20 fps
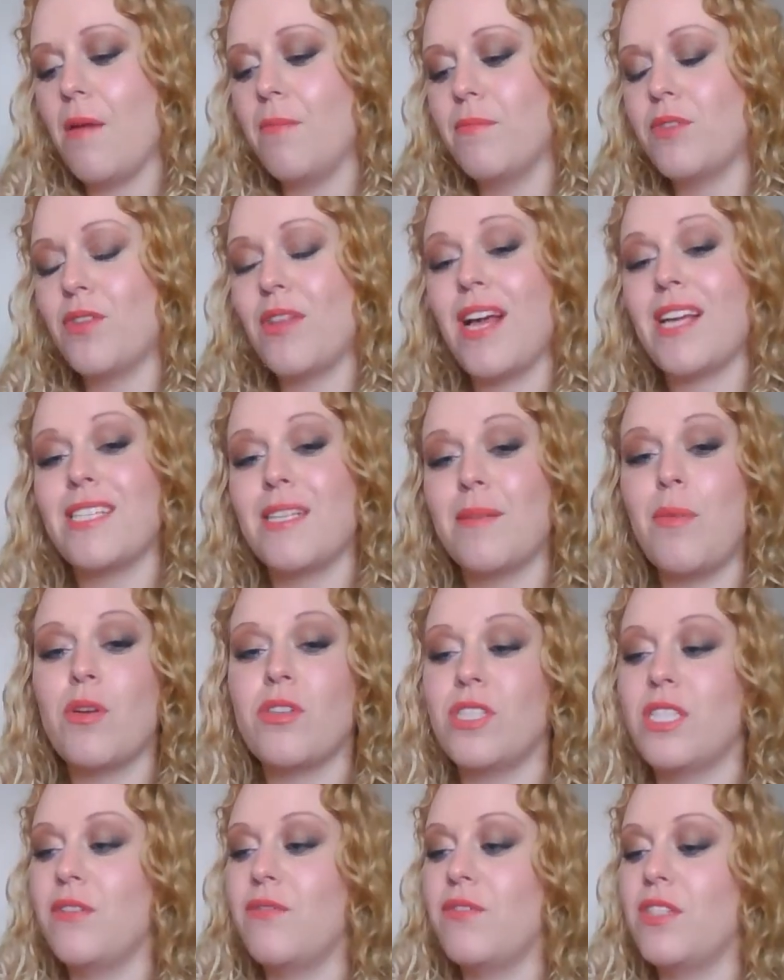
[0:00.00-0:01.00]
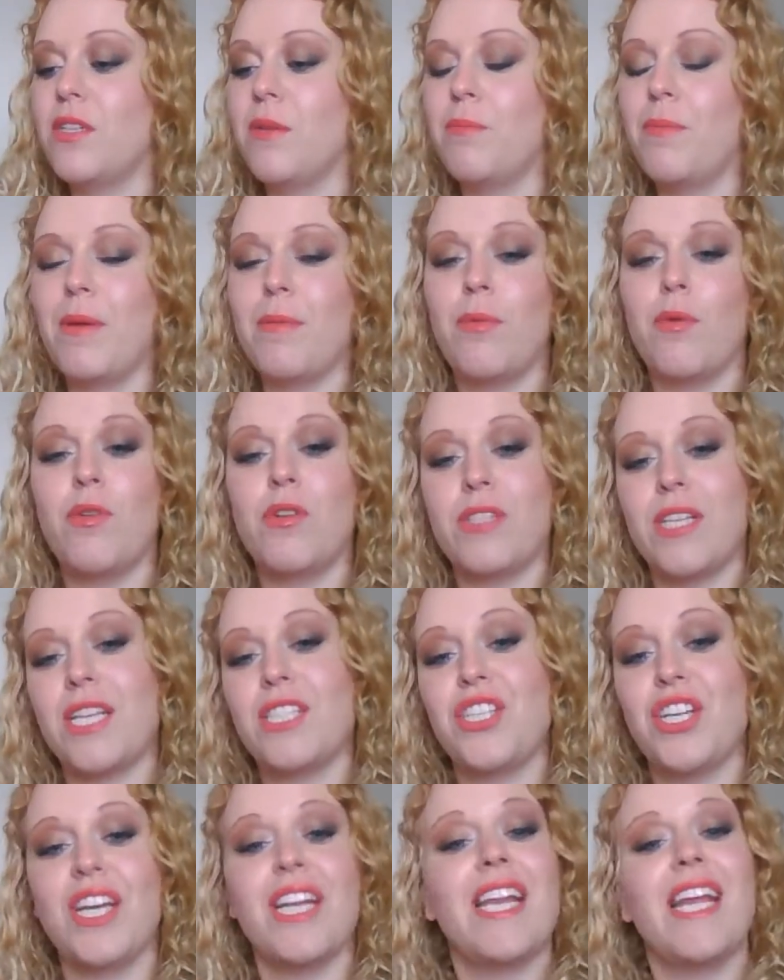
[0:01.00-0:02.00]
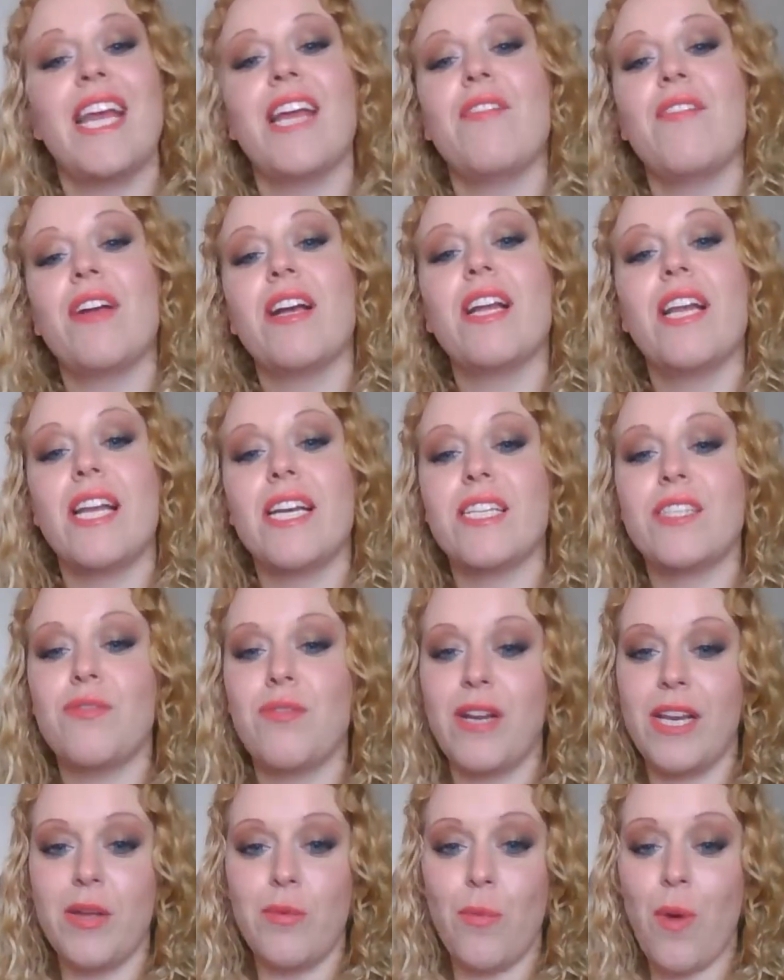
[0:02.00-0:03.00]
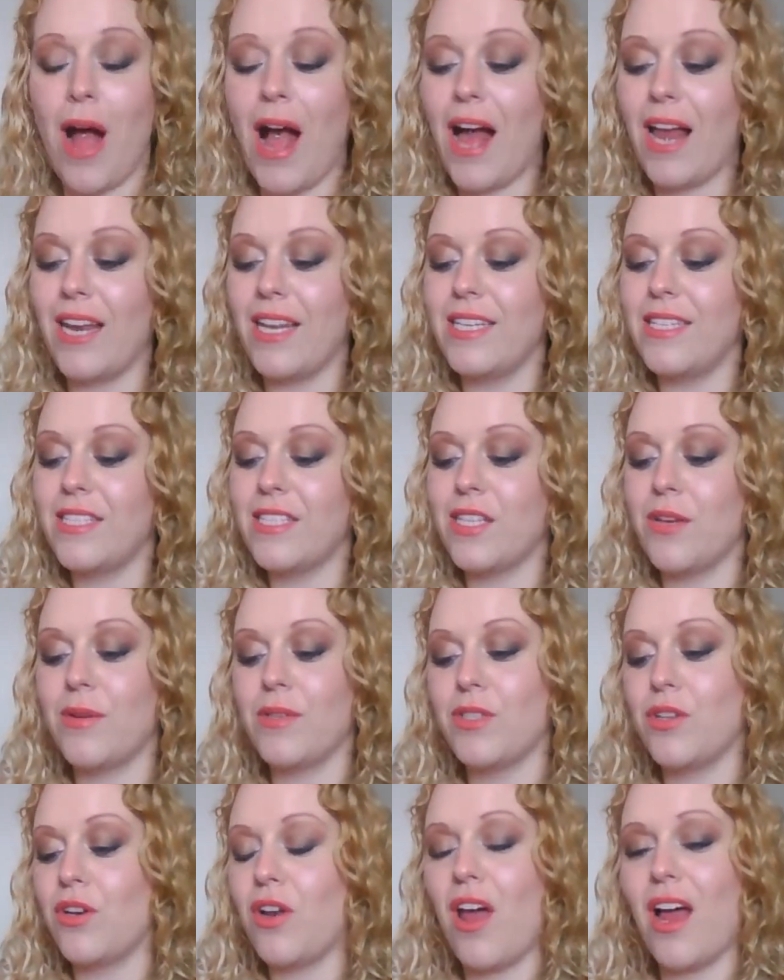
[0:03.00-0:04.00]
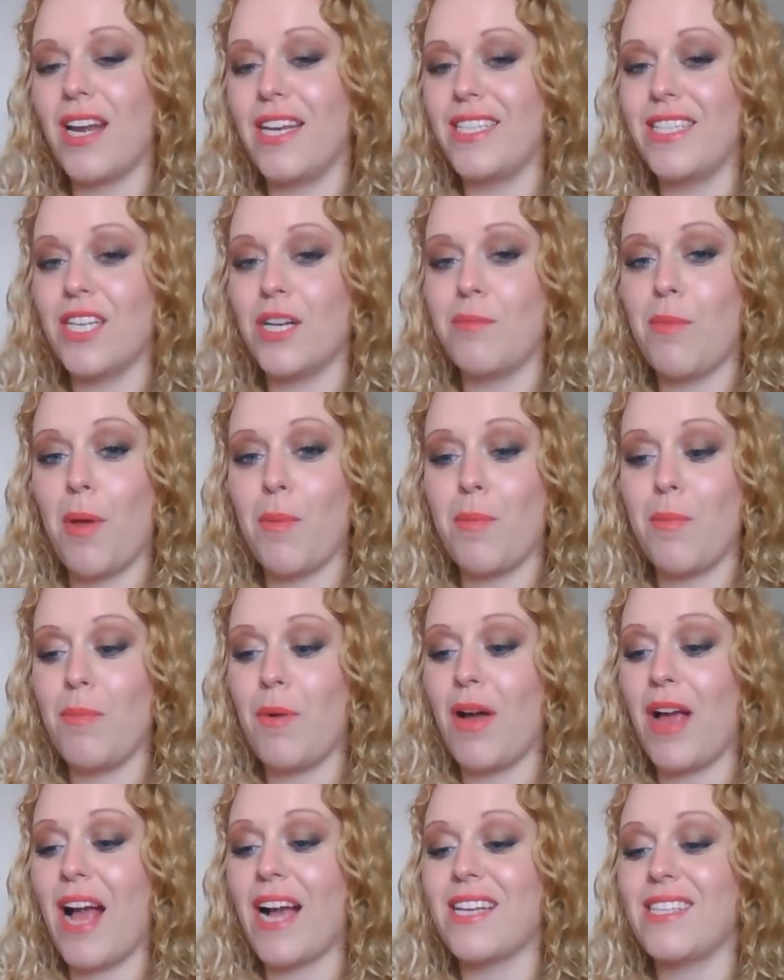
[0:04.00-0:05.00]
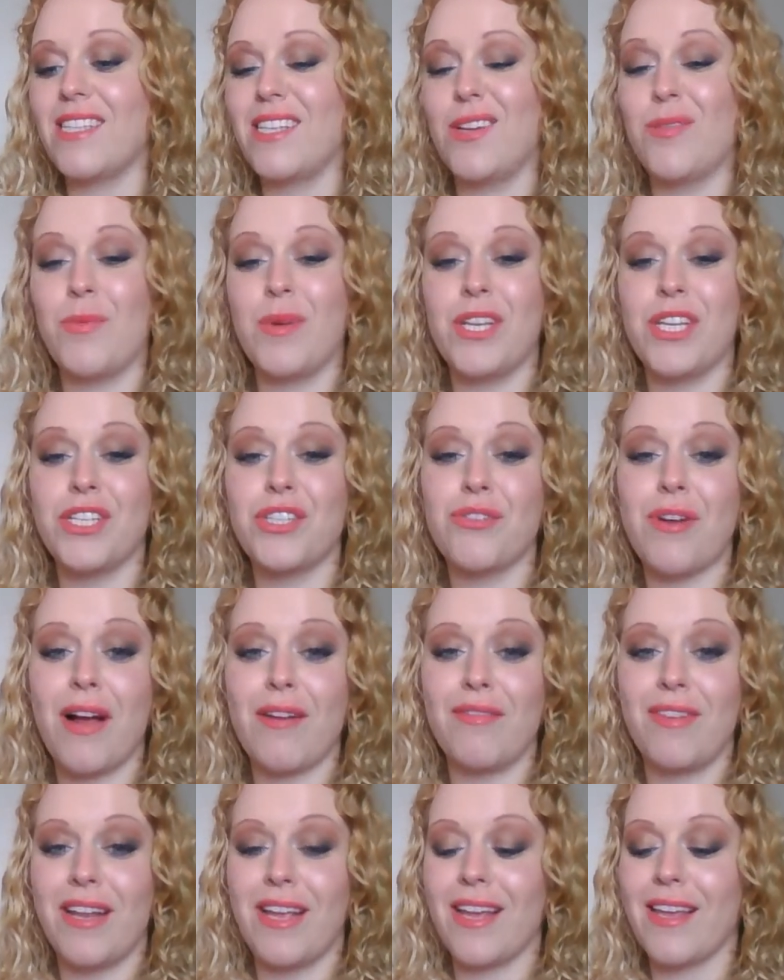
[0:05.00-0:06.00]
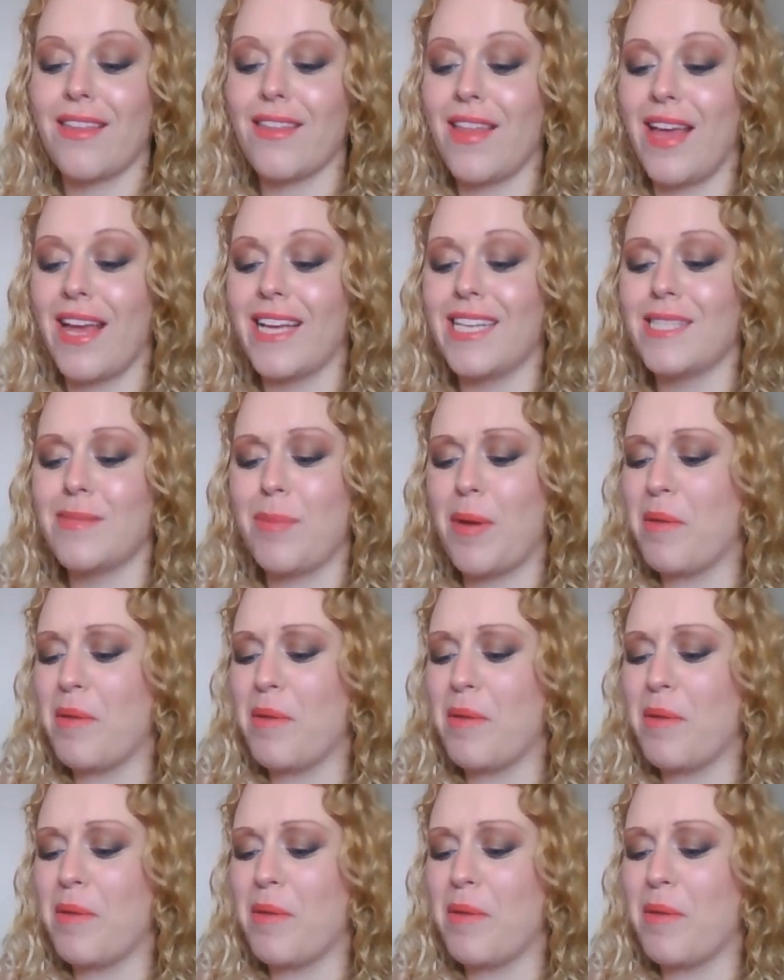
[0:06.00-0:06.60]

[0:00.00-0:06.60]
So that's a positive for some people, because as you can hear it clicks really well, and so it's unlikely to come open by accident when you're travelling and things.